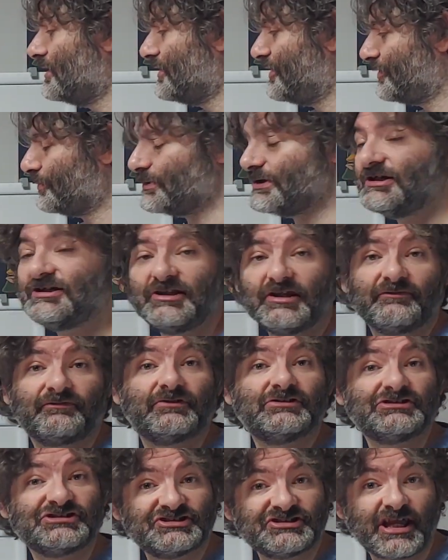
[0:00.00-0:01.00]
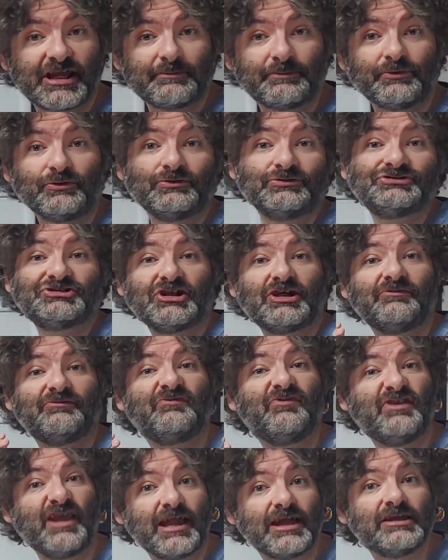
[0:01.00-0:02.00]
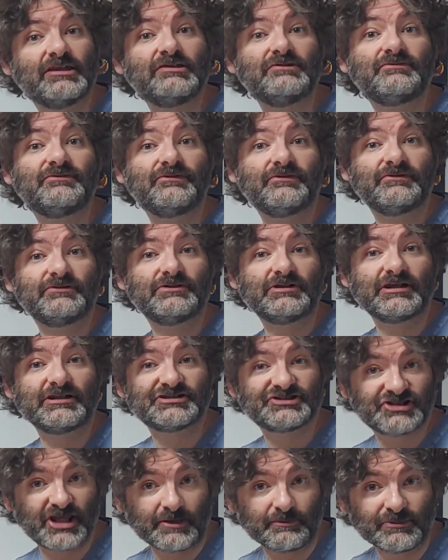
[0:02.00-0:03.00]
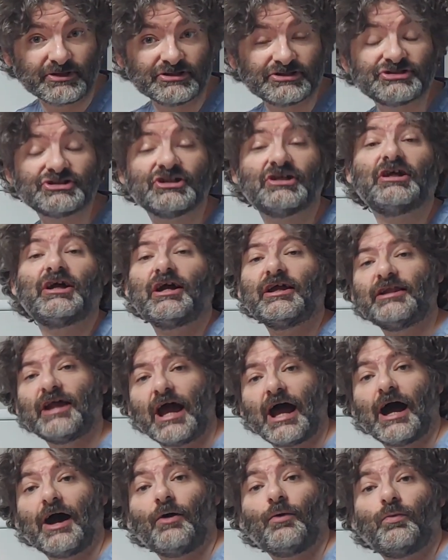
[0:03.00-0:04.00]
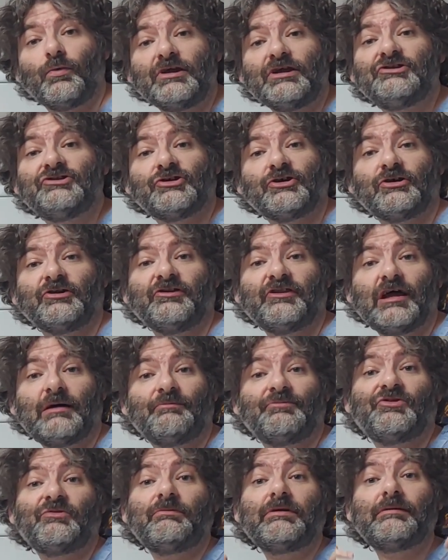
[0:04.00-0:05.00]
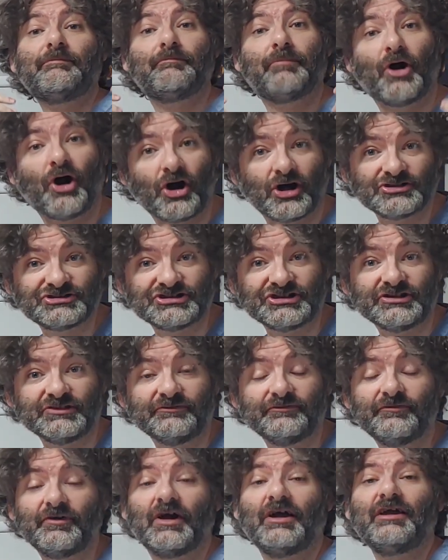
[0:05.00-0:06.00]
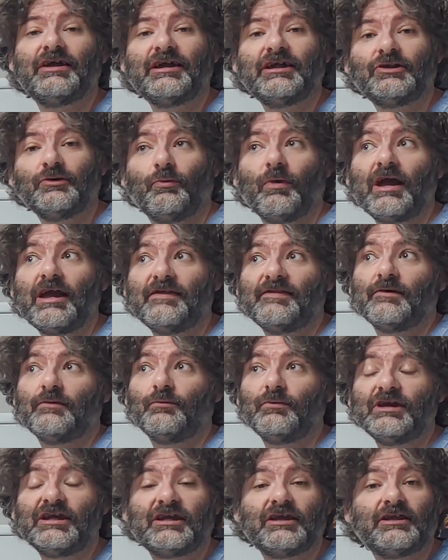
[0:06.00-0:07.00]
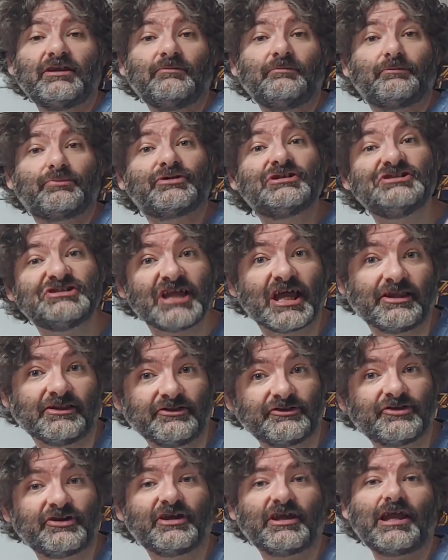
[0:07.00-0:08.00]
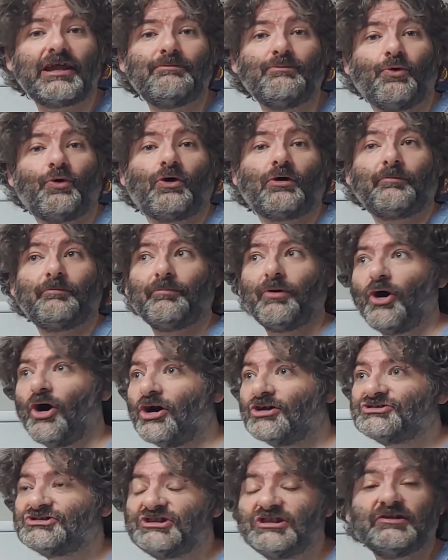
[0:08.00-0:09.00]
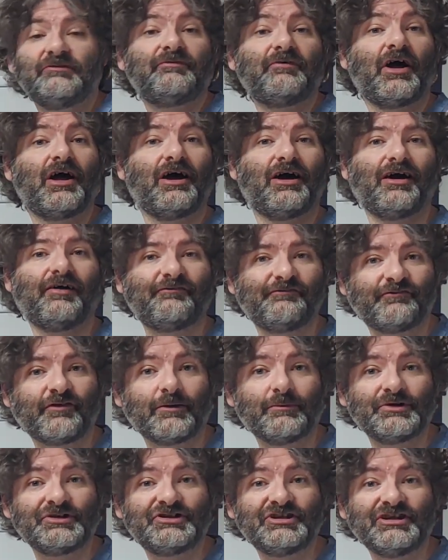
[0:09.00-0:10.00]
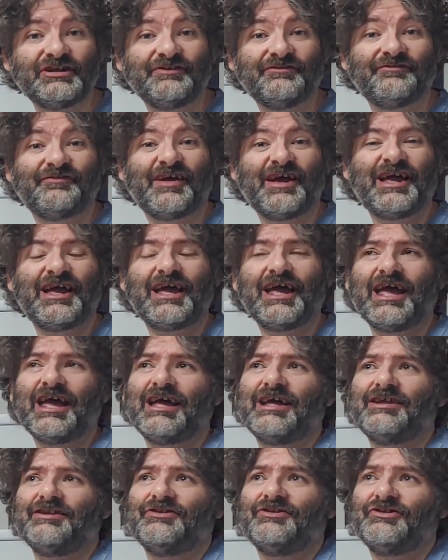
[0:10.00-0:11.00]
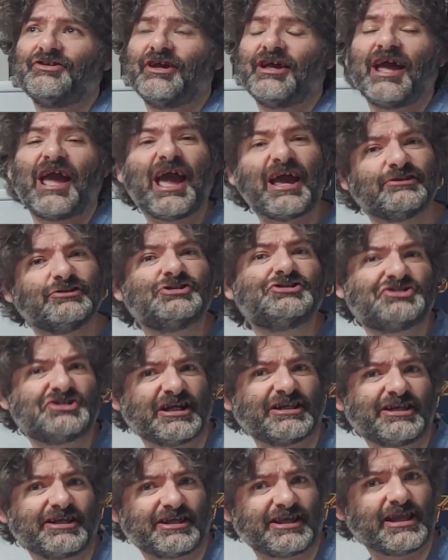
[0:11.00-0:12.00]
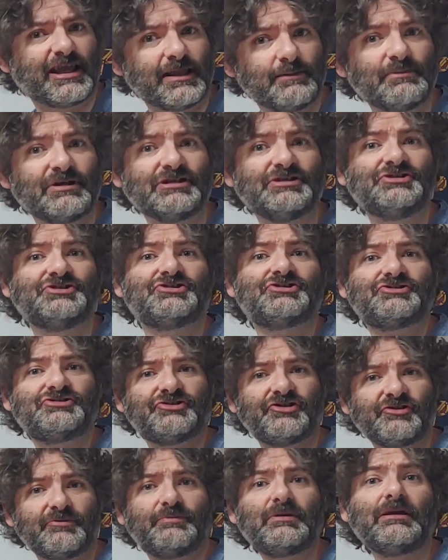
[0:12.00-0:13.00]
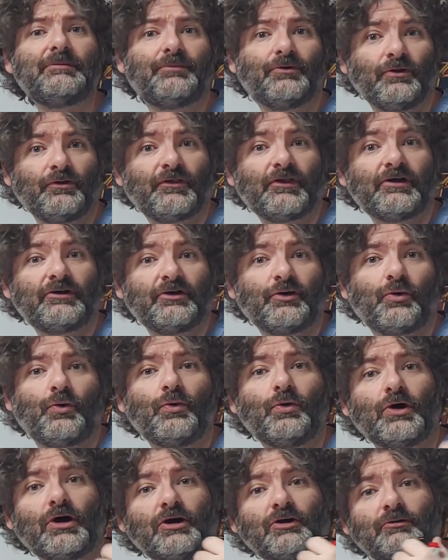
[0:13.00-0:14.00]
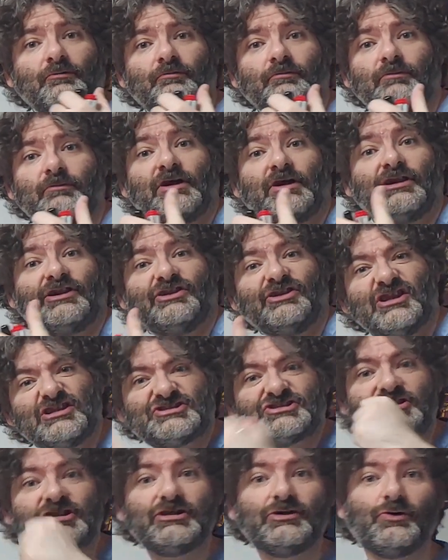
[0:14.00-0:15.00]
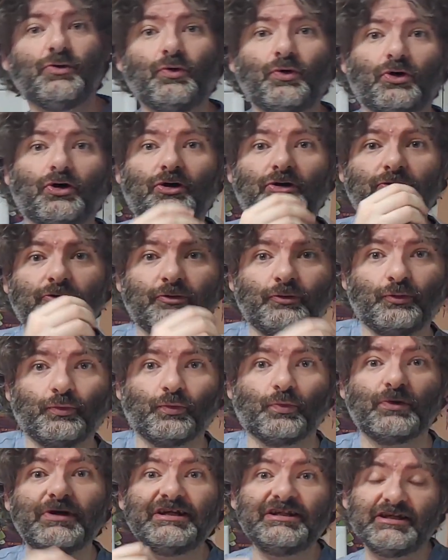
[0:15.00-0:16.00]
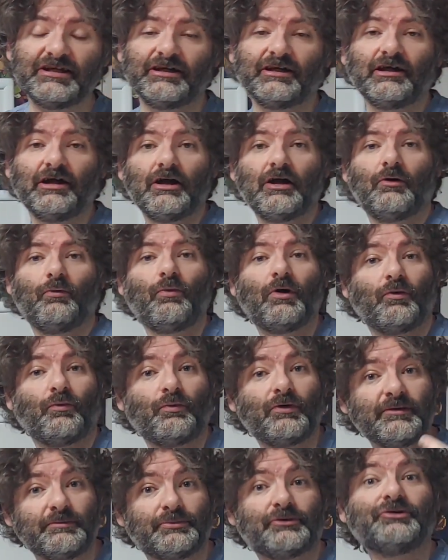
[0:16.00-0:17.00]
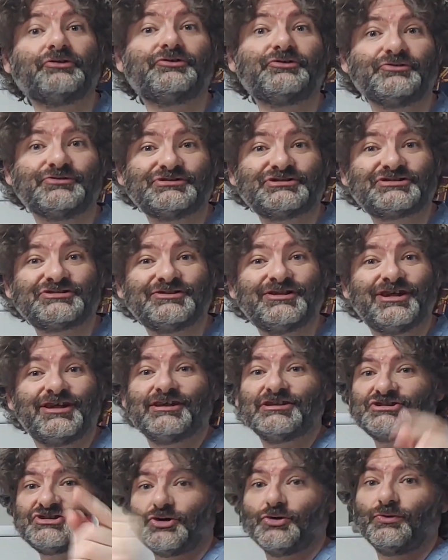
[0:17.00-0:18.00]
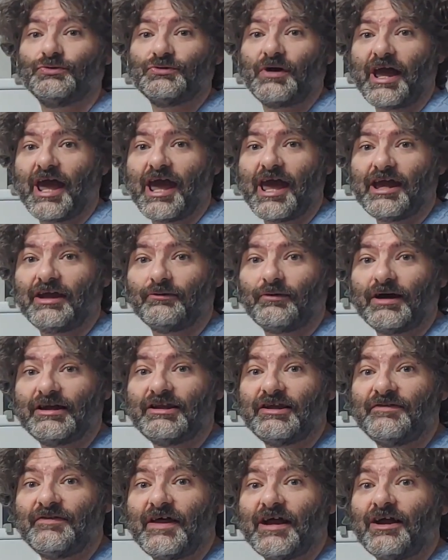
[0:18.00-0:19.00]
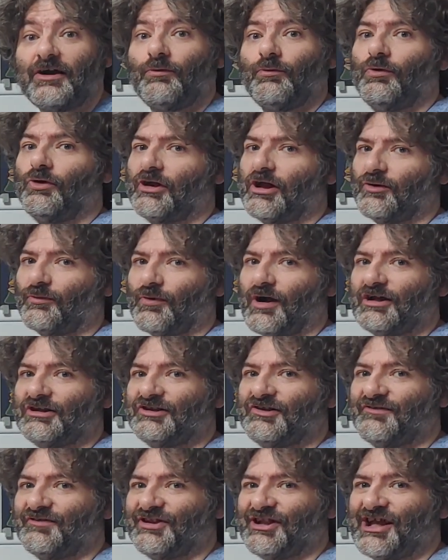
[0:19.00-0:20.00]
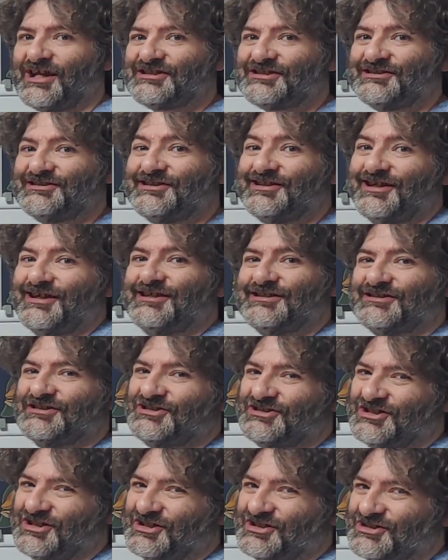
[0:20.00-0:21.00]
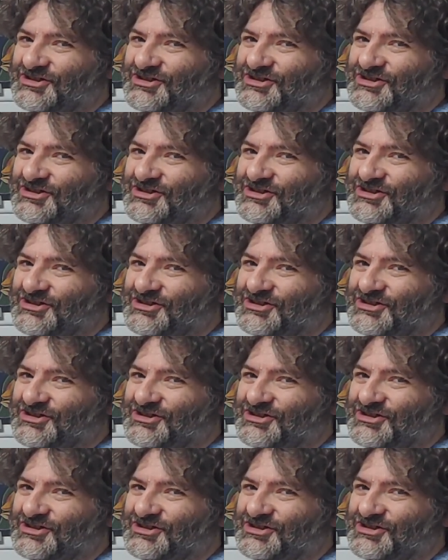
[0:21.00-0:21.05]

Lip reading: 3 different samples of negative statements and how we turn them to be positive in a way that we can present a more positive, affirmative, and energetic image to the people who are listening or reading what we produce. So hang right in there. We'll get right into the lesson. See you